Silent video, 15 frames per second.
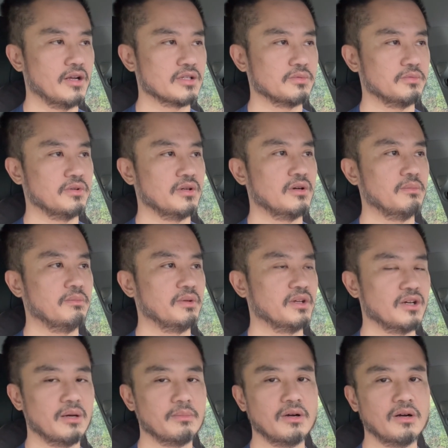will
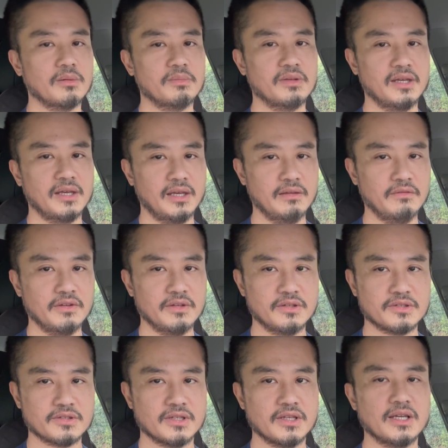become our
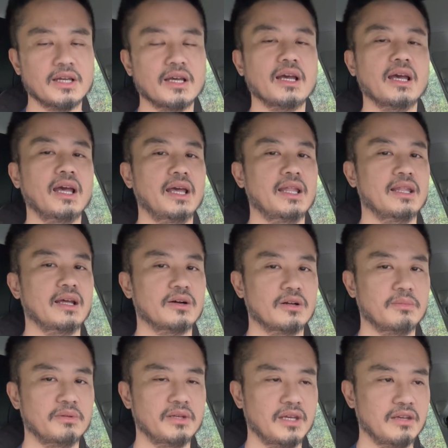behaviors, and our
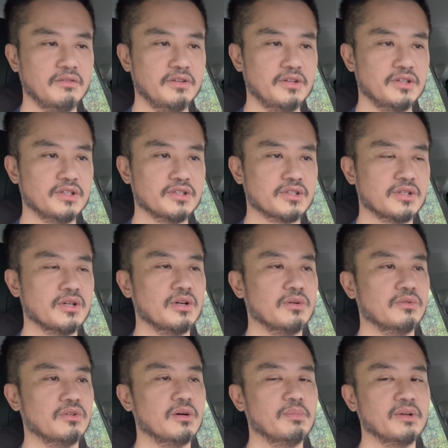behaviors
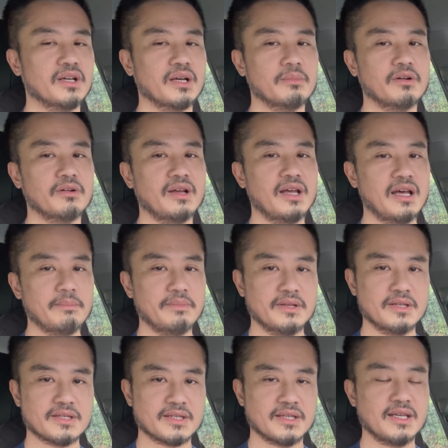will become our
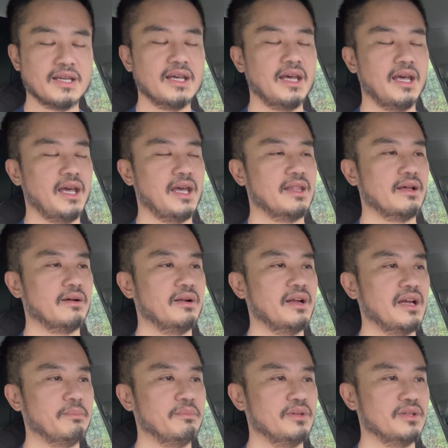habits, and our
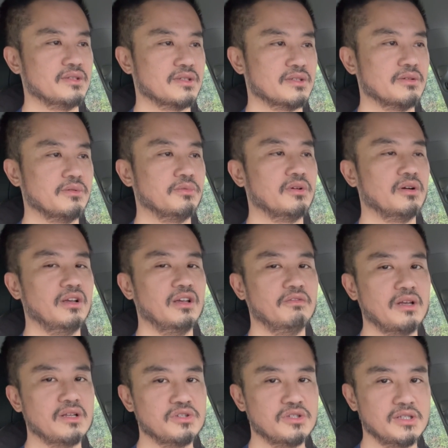habits will
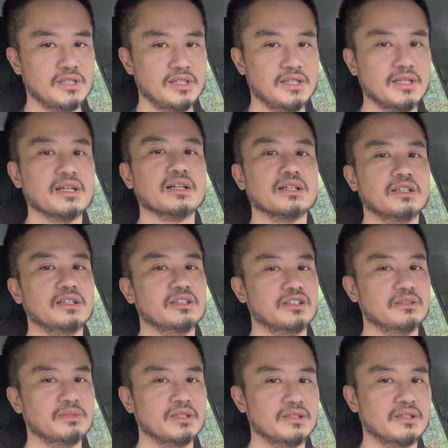eventually
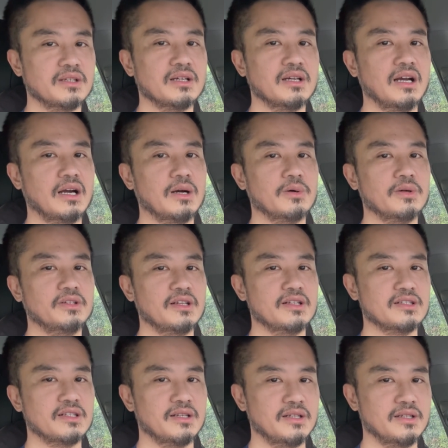determine our
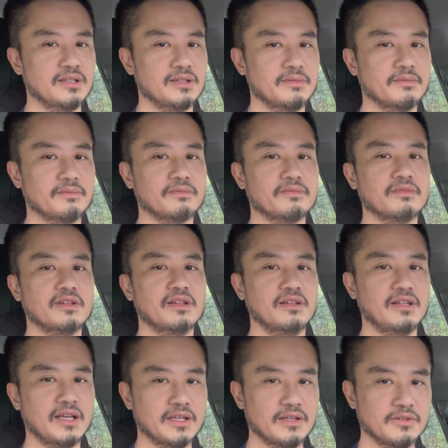destiny.
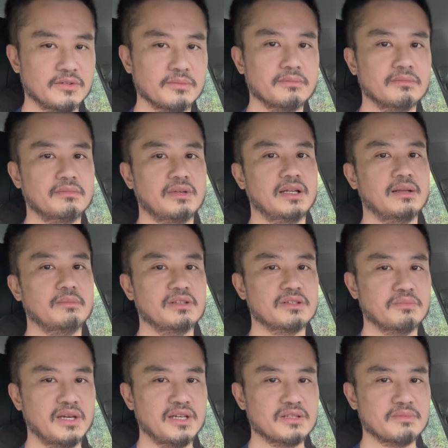Thank you. My name is
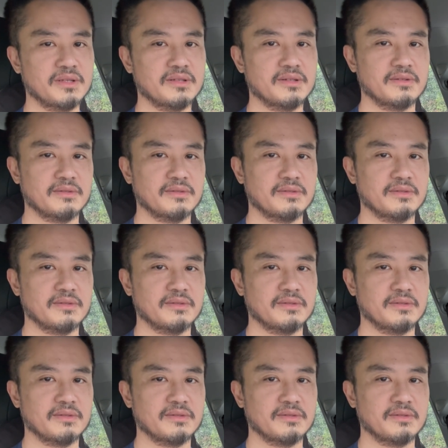Baseman.